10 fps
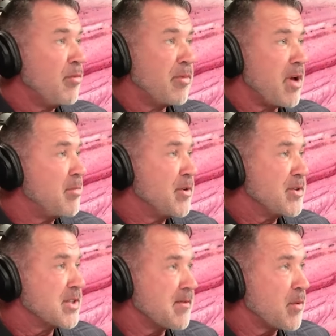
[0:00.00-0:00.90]

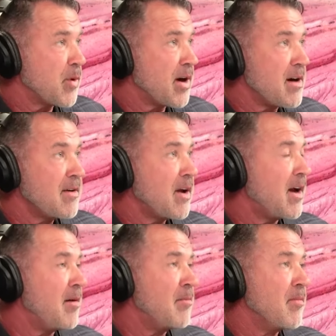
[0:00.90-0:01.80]
abuse is everywhere,
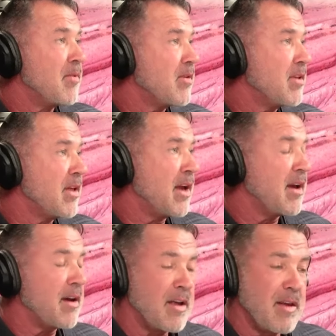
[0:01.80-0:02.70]

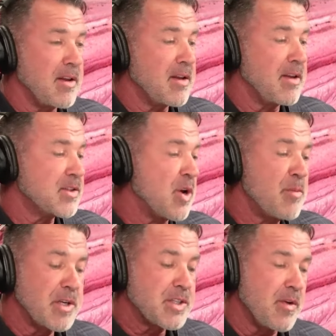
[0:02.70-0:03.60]
and so
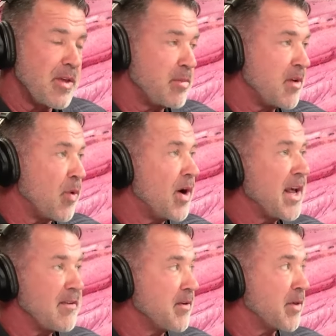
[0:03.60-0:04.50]
much so they believe 1
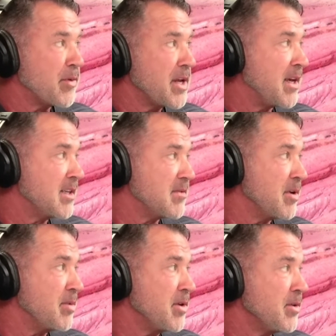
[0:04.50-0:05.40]
out of every 3 kids have
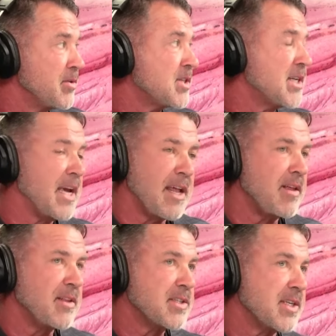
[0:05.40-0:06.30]
been abused, and I
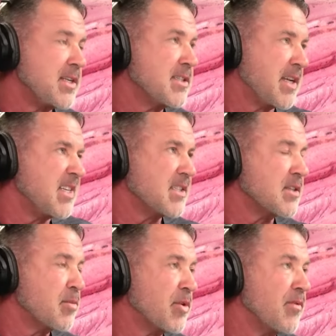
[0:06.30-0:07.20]
think the
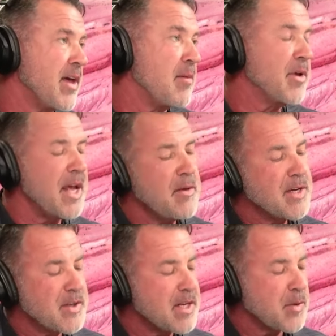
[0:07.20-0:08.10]
statistics prove that. But
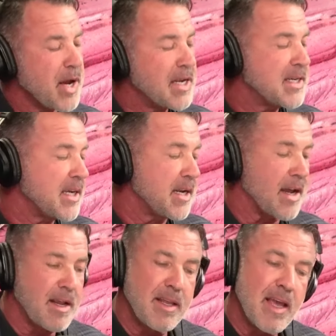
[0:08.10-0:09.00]
anyway, so that's what I did,
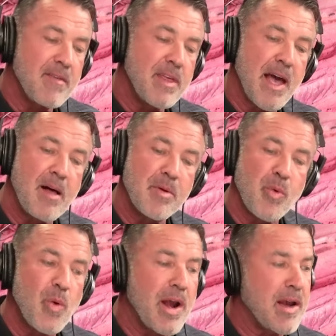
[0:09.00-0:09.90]
and I gave the
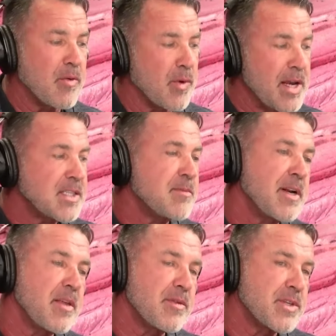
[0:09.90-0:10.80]
album away and raised
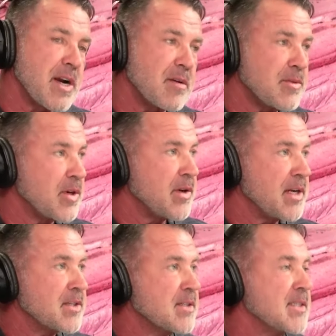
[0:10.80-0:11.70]
money through charitable
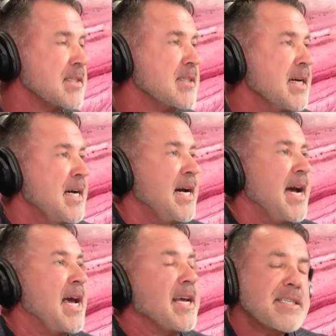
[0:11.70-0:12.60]
donations, and
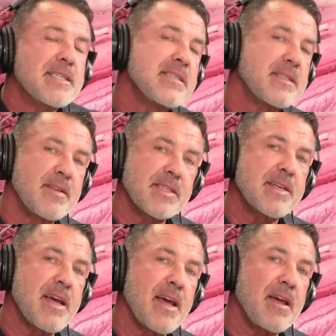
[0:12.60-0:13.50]
I still to this
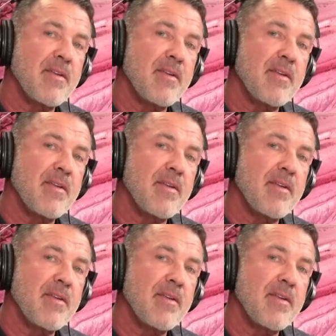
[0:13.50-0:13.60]
day